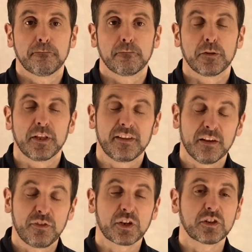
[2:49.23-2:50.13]
The
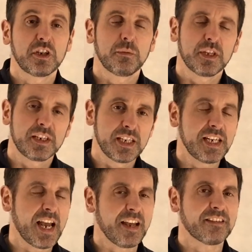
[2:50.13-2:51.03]
difficulty with the
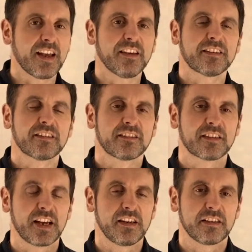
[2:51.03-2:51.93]
DSS
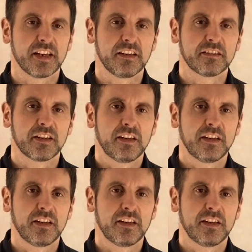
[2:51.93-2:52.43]
side of things